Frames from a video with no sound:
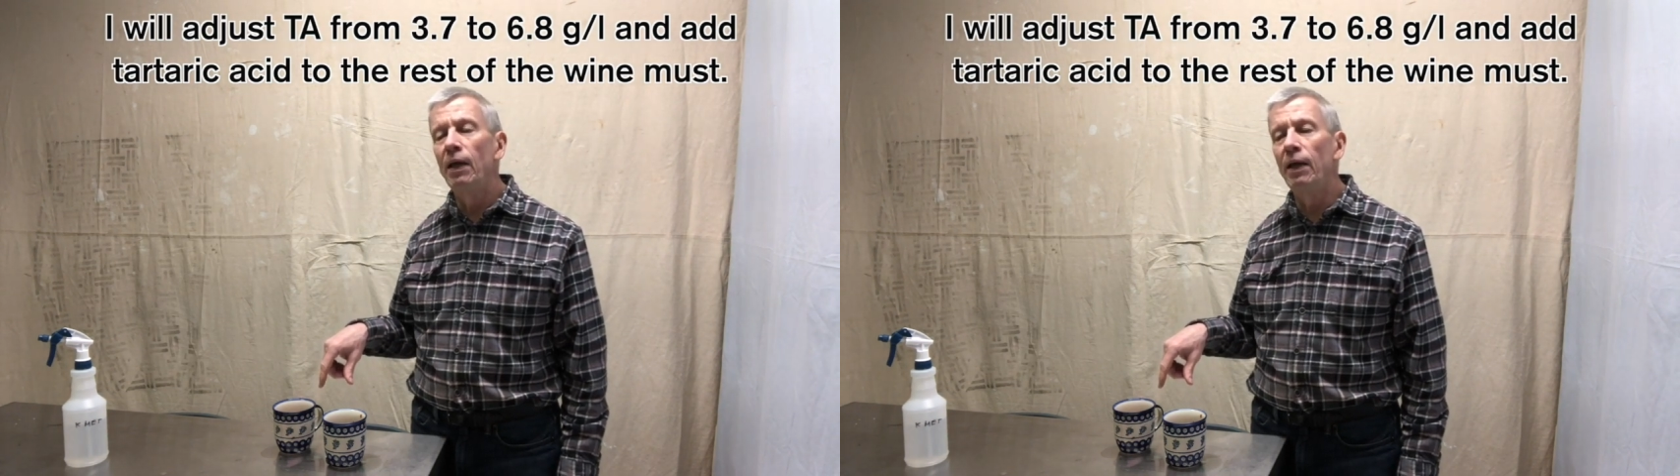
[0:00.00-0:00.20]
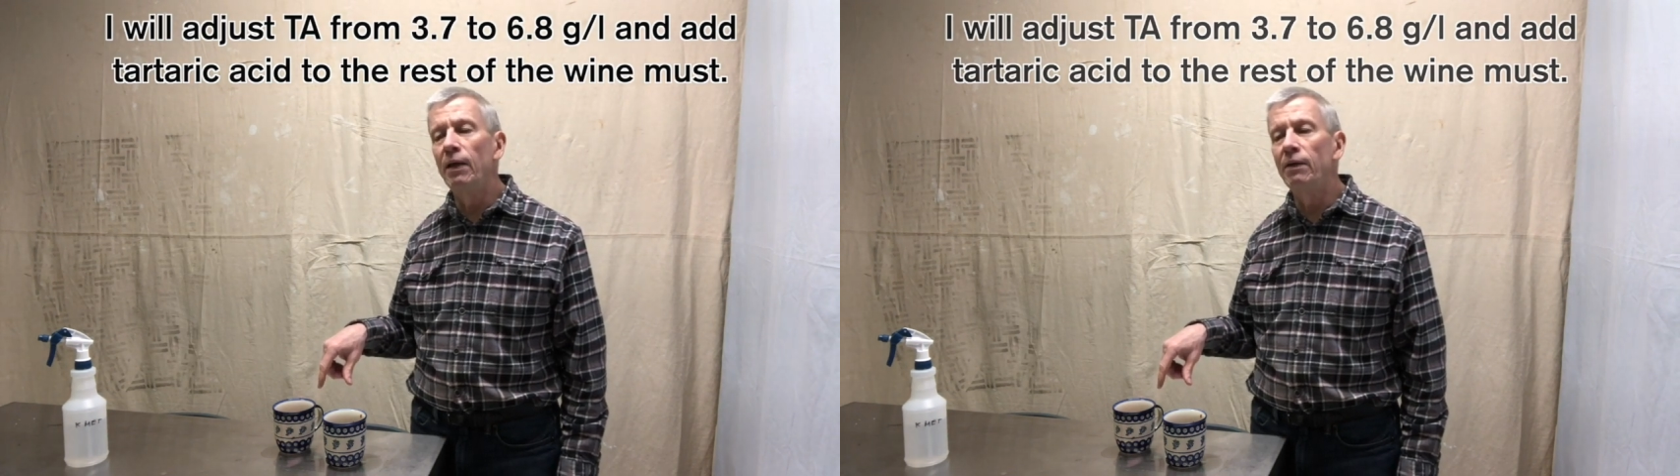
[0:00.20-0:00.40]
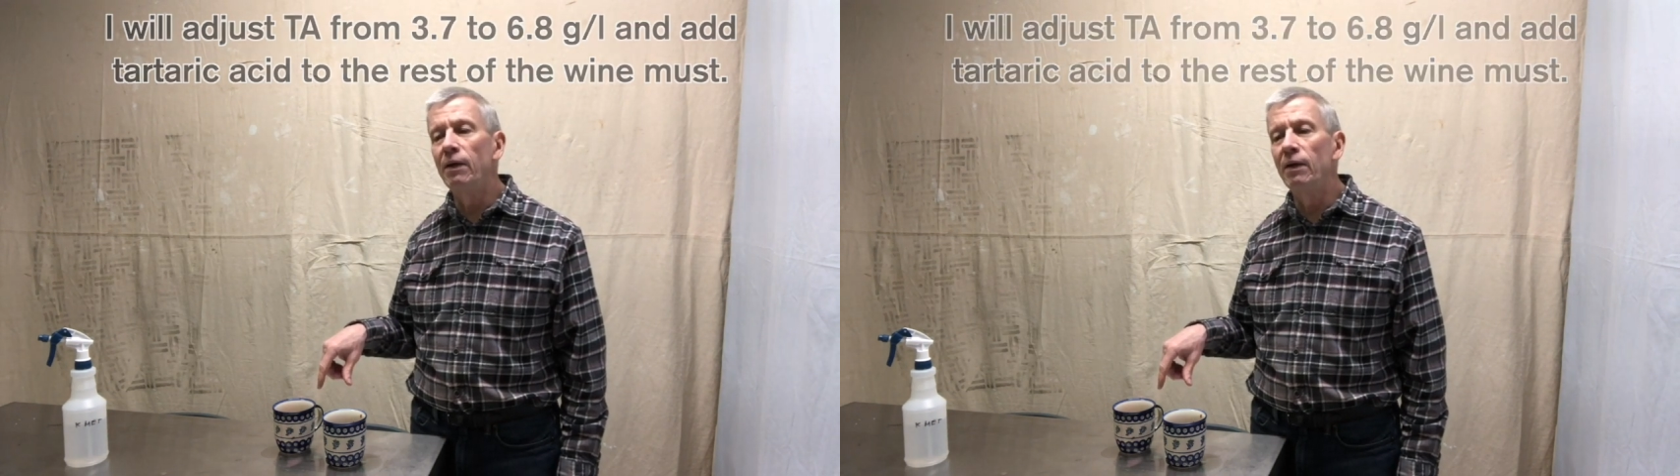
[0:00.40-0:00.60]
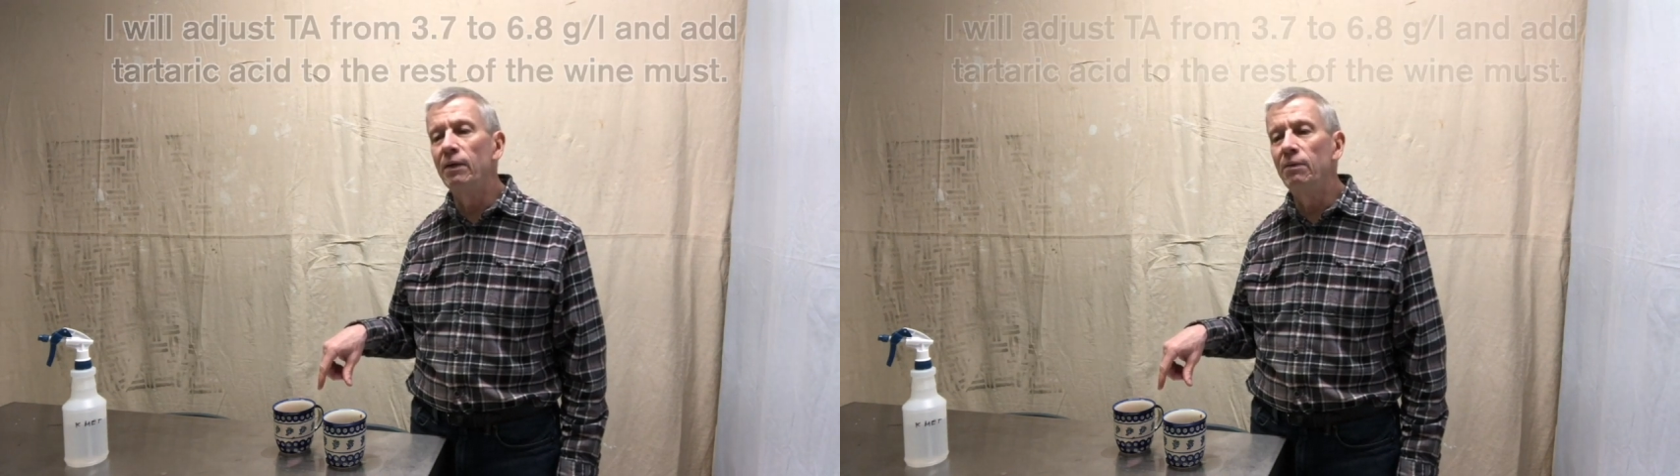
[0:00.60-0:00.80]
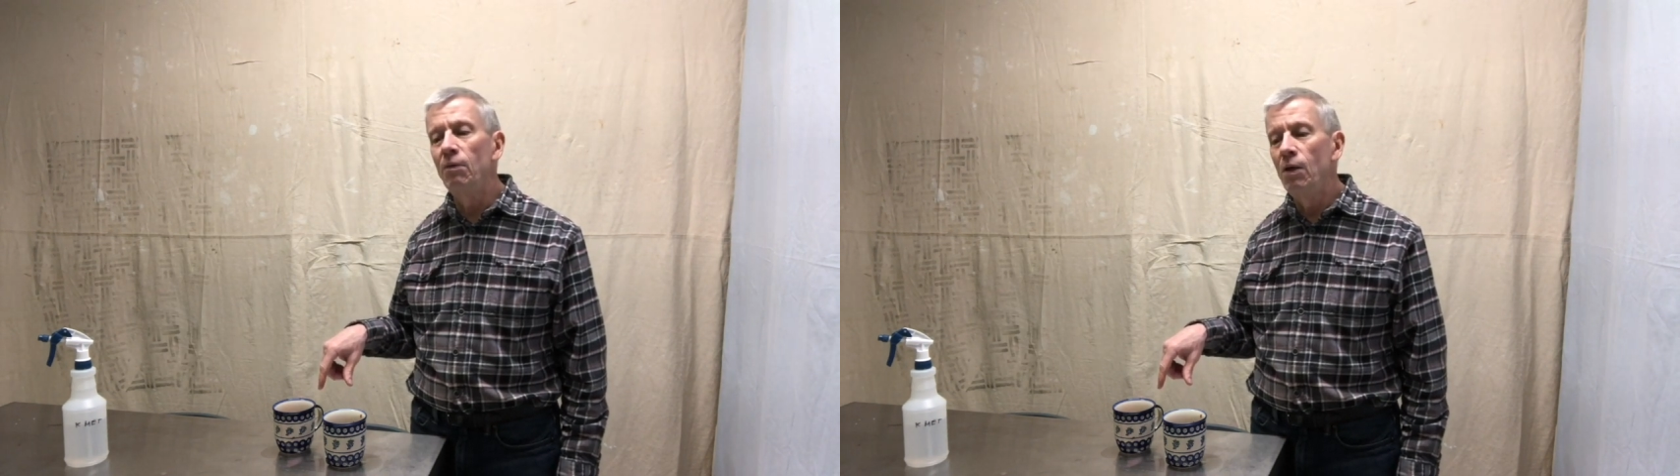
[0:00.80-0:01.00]
And
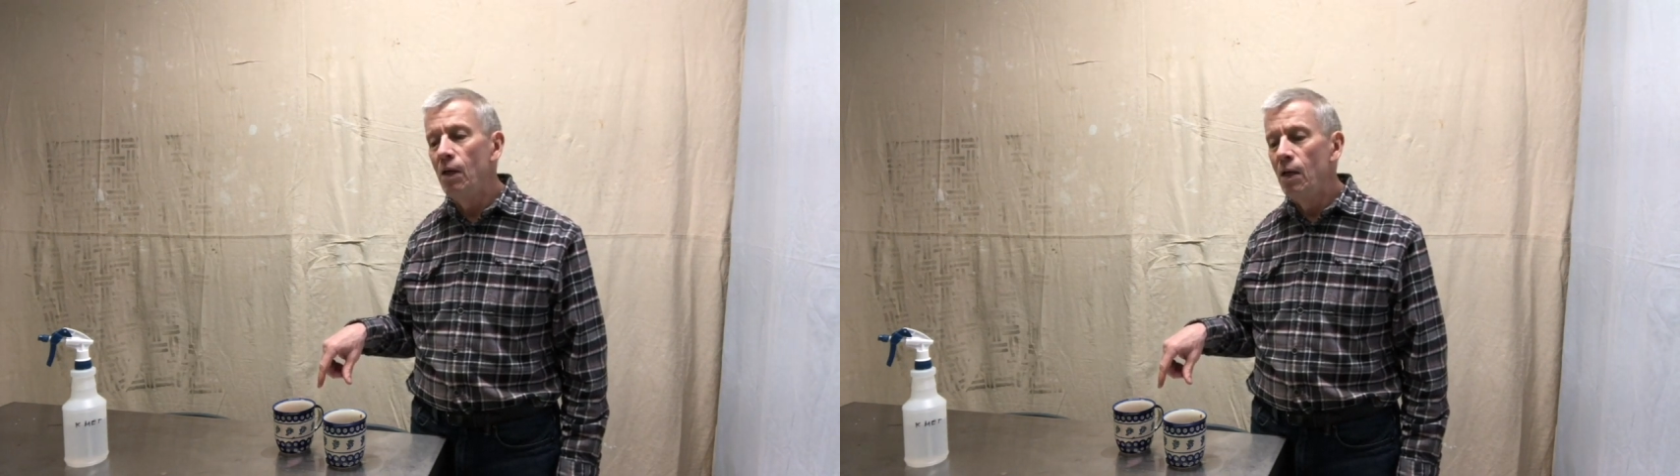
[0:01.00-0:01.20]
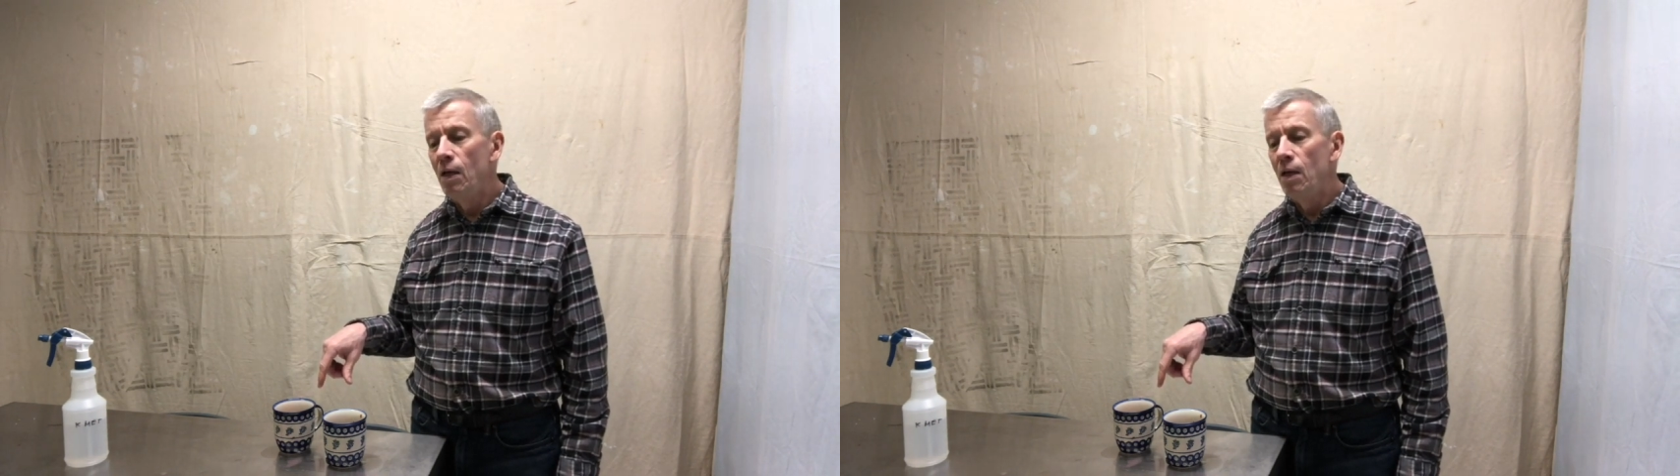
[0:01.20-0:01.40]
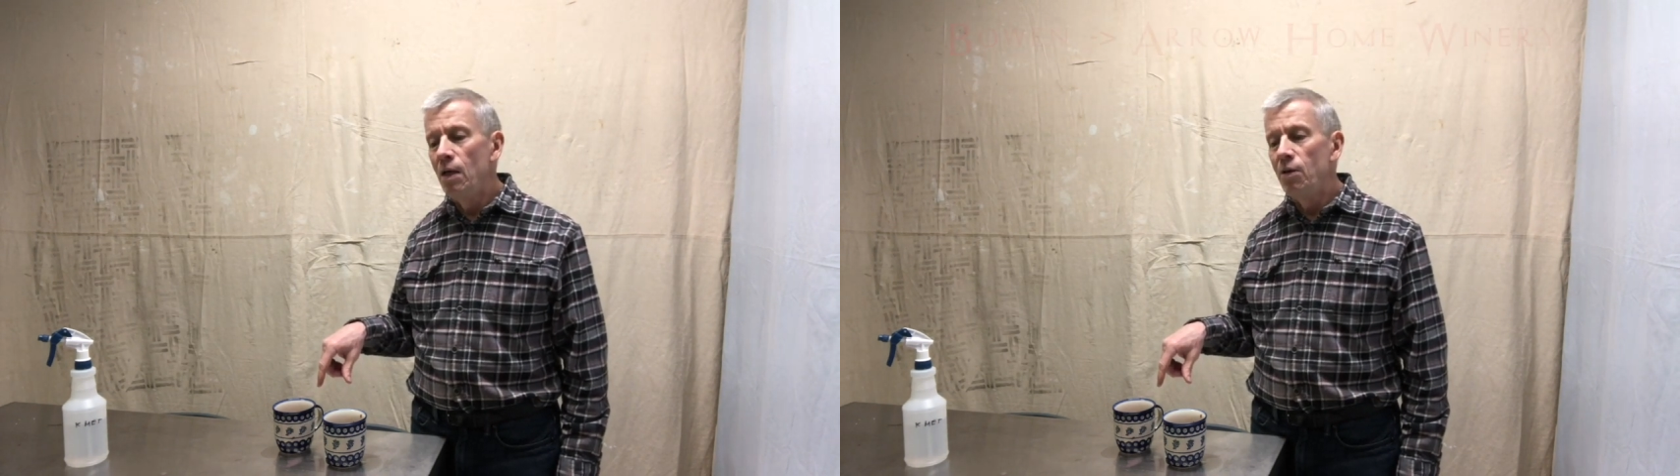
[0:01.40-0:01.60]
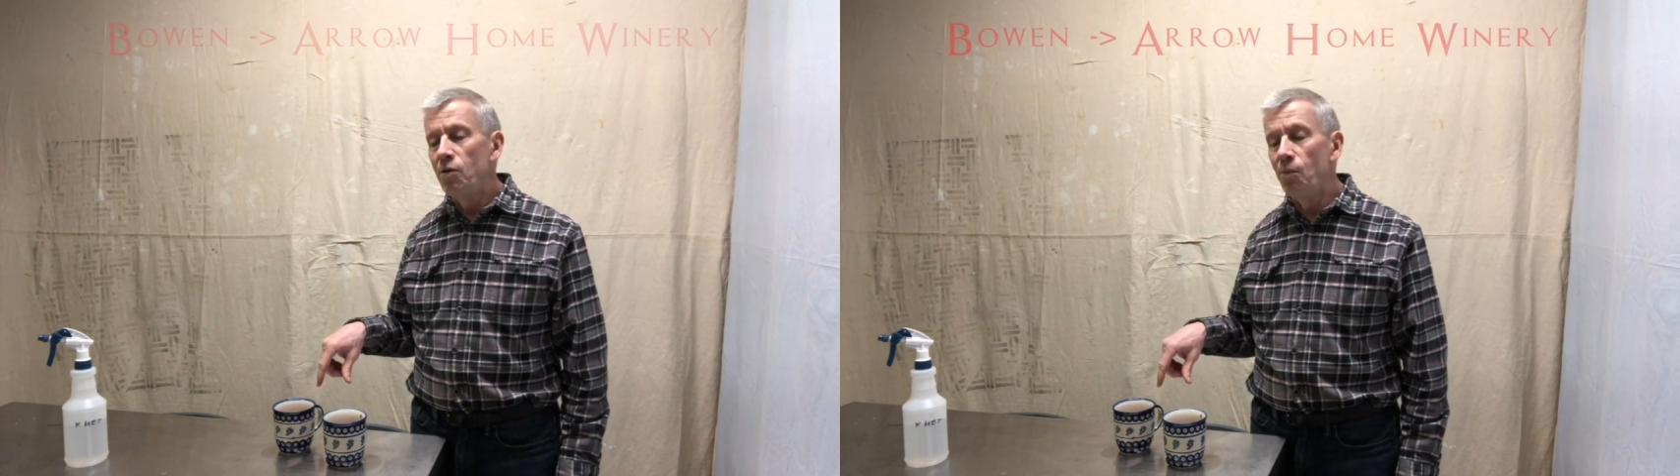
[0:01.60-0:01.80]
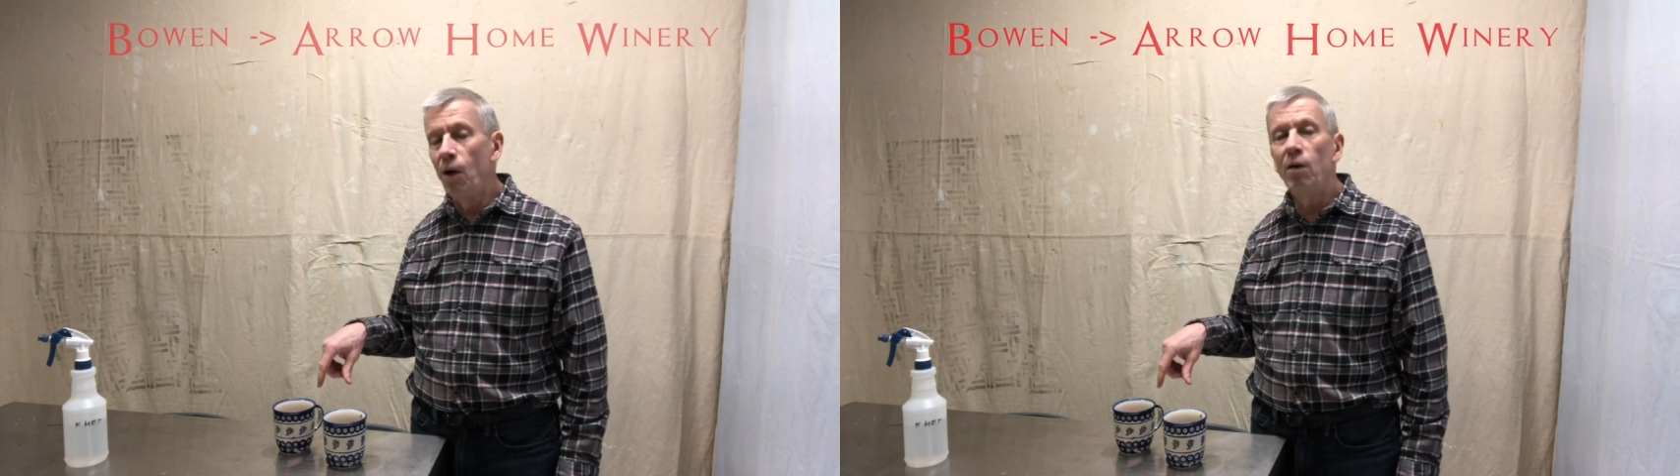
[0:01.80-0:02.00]

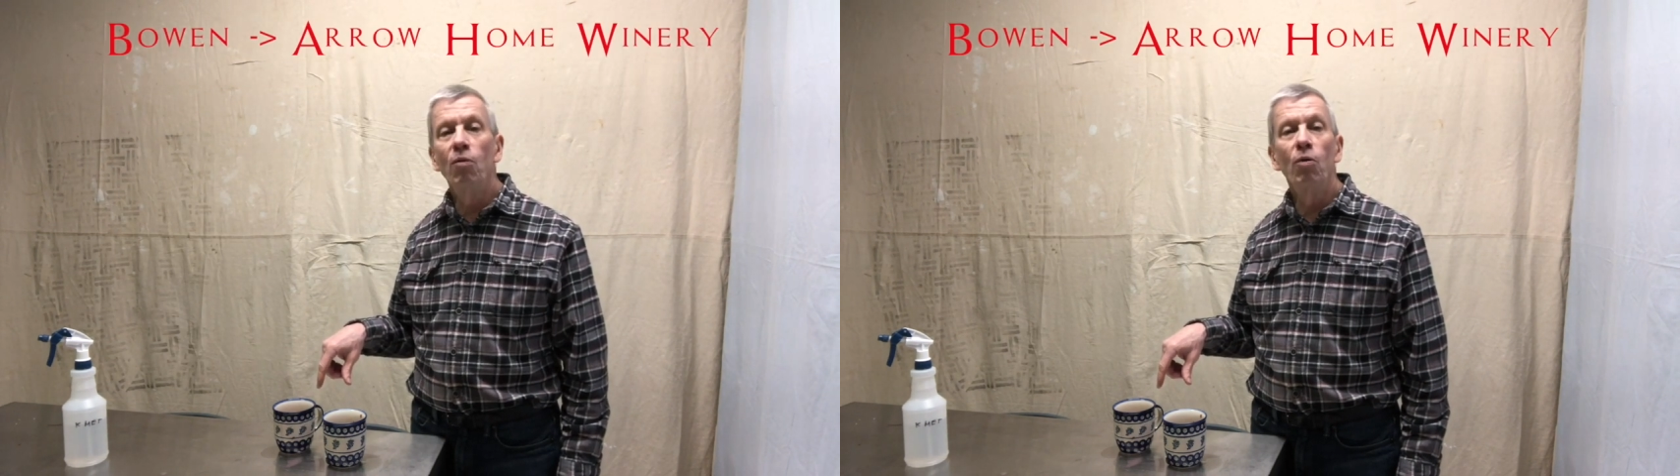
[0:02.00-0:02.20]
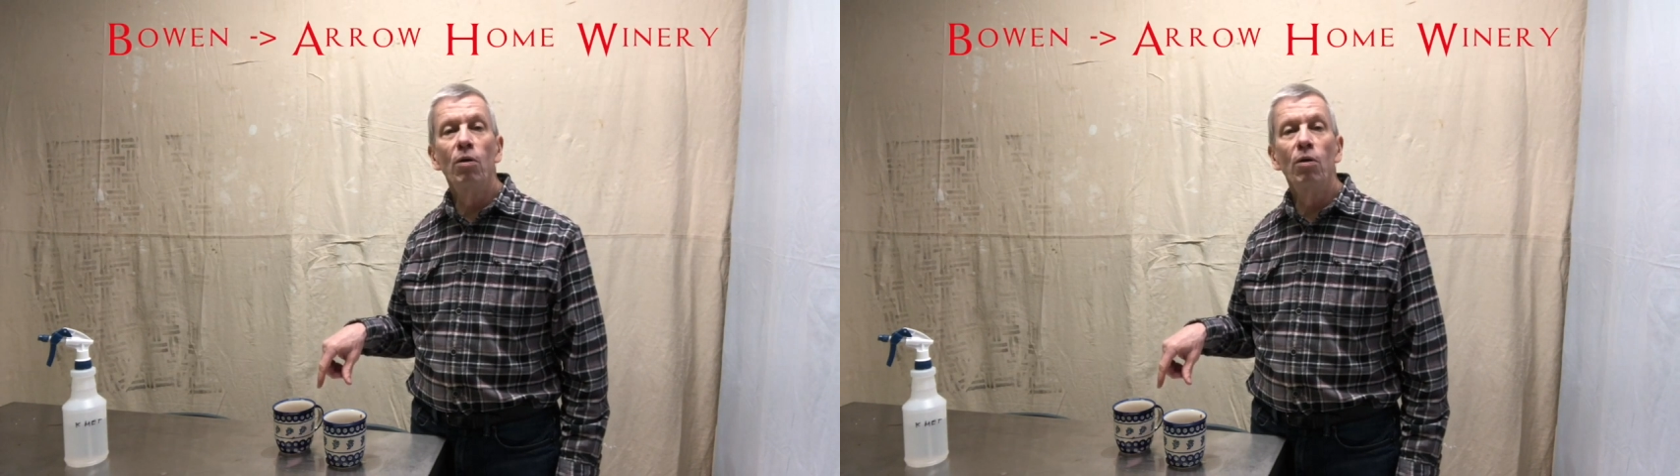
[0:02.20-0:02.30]
tomorrow